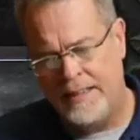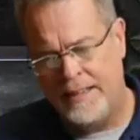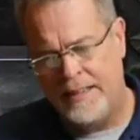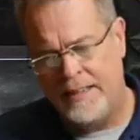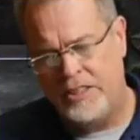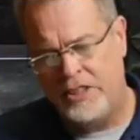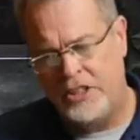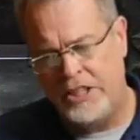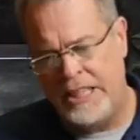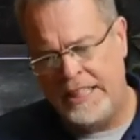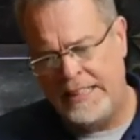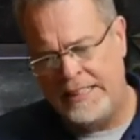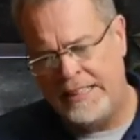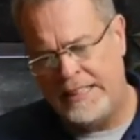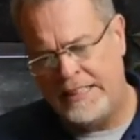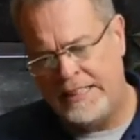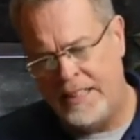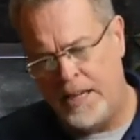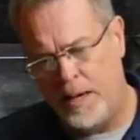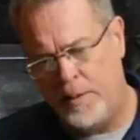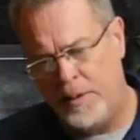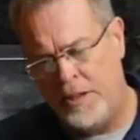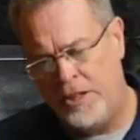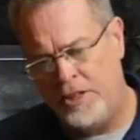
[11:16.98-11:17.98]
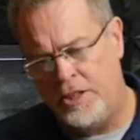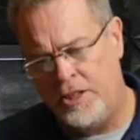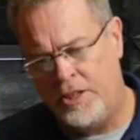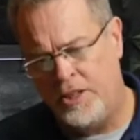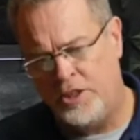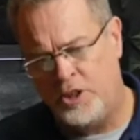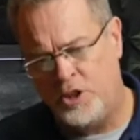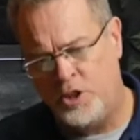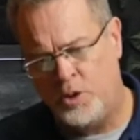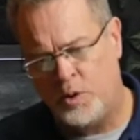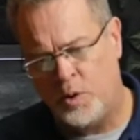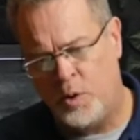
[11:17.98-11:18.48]
Jesus coming to
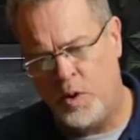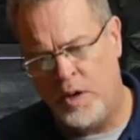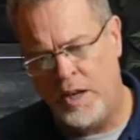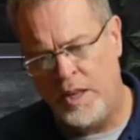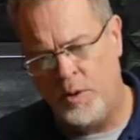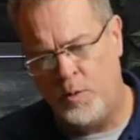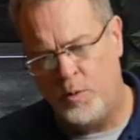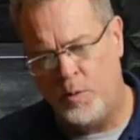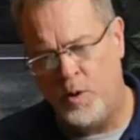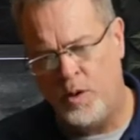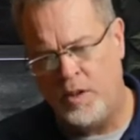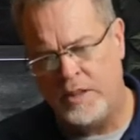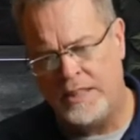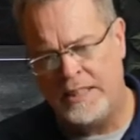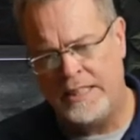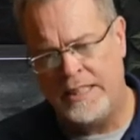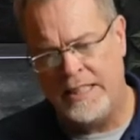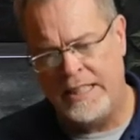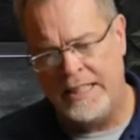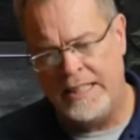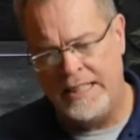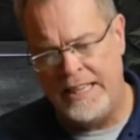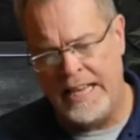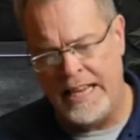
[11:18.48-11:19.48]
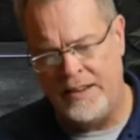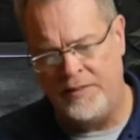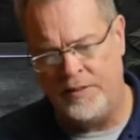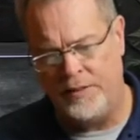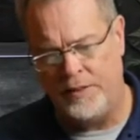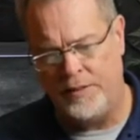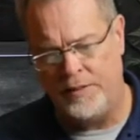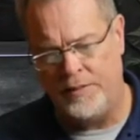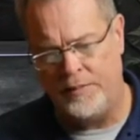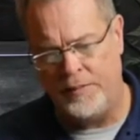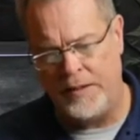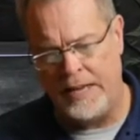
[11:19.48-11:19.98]
destroy the works of the
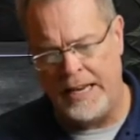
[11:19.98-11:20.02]
devil.